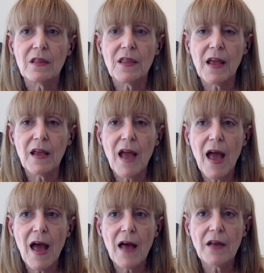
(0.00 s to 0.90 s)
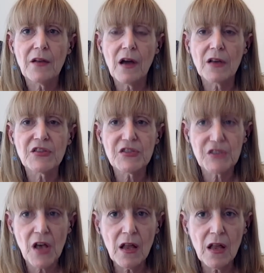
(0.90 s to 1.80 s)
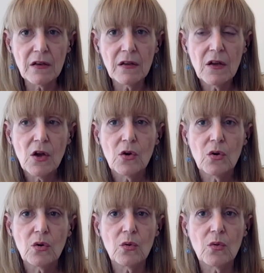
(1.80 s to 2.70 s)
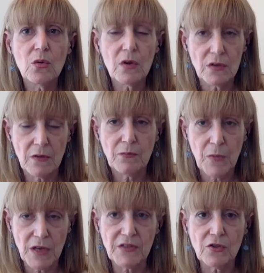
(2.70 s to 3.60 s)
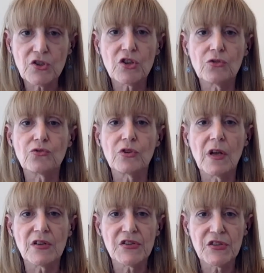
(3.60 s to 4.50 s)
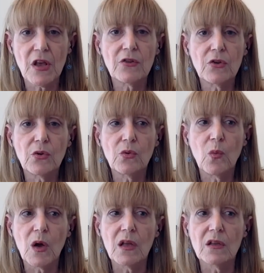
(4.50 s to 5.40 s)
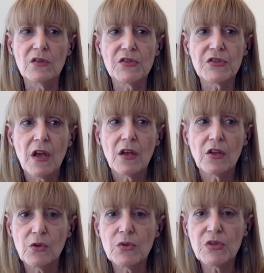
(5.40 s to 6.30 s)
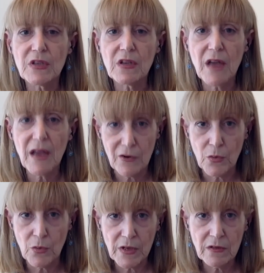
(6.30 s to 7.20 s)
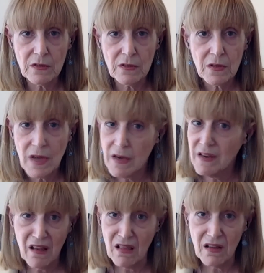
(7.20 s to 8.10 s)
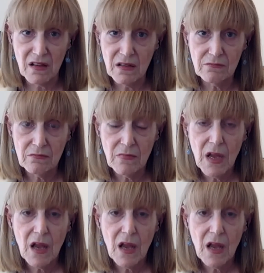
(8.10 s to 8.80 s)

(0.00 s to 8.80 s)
They had a son adult children, a son who was using heroin daily,